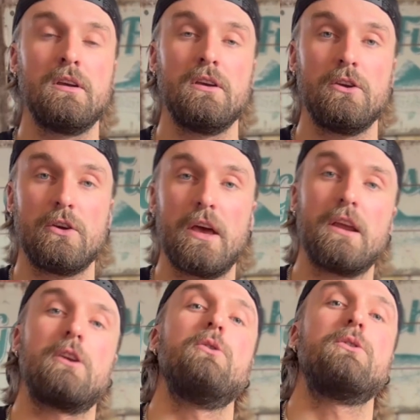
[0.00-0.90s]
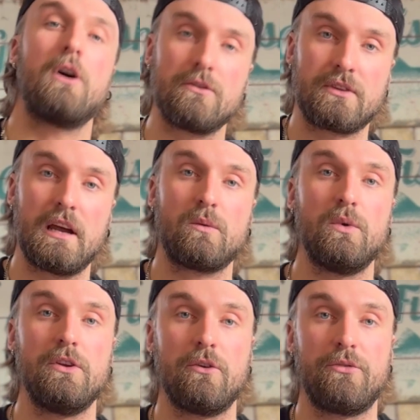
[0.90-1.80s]
you're getting good contact
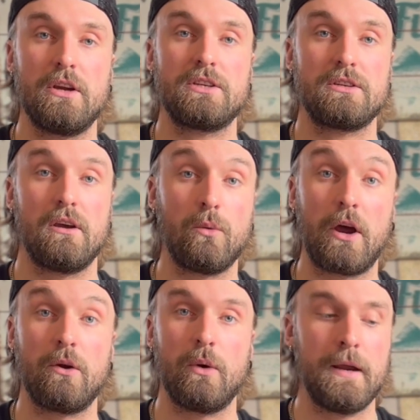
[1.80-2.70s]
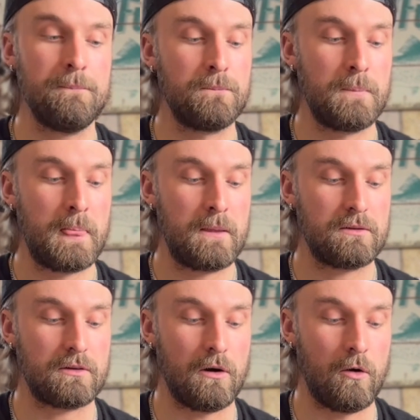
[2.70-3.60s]
with your fish right away.
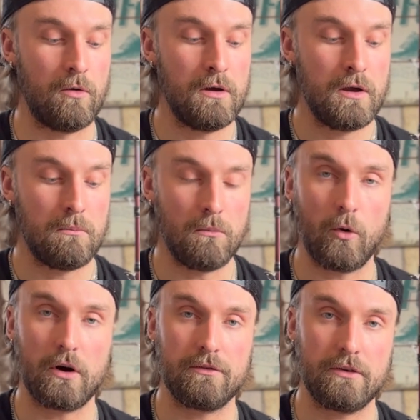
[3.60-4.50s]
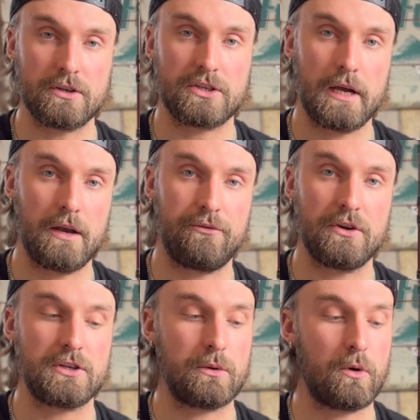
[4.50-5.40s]
So more of a shad
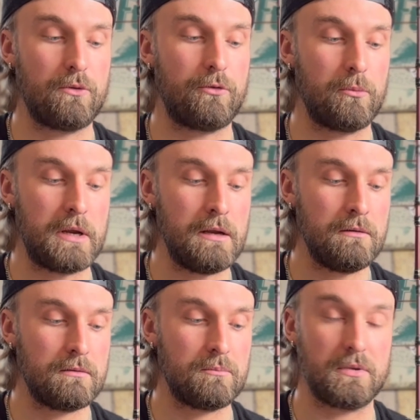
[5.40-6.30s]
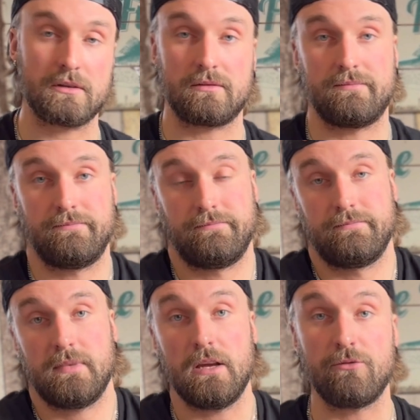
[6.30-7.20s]
fishing rod for me, but
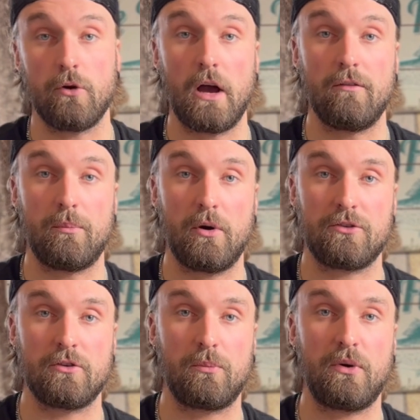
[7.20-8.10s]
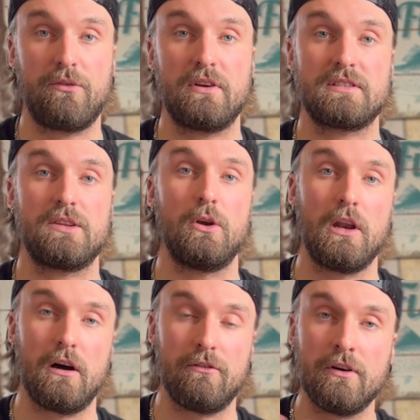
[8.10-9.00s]
if you have a personal preference that you
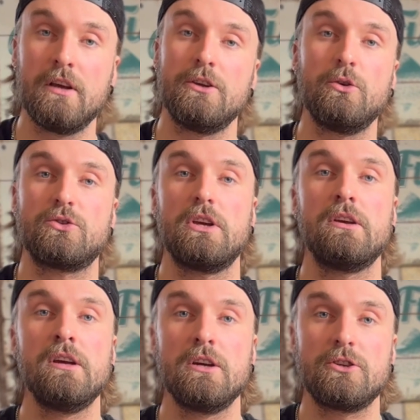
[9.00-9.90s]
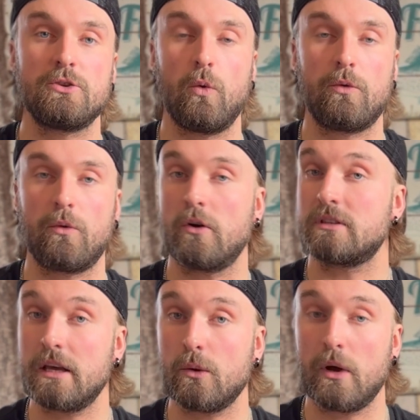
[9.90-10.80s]
love using short
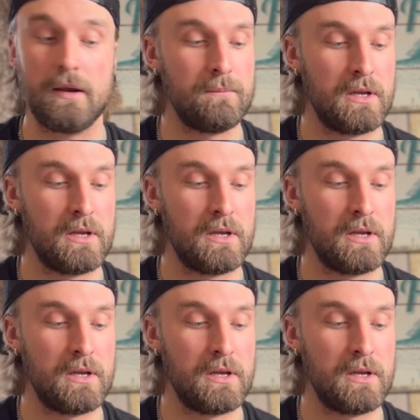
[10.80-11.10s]
rods anyway,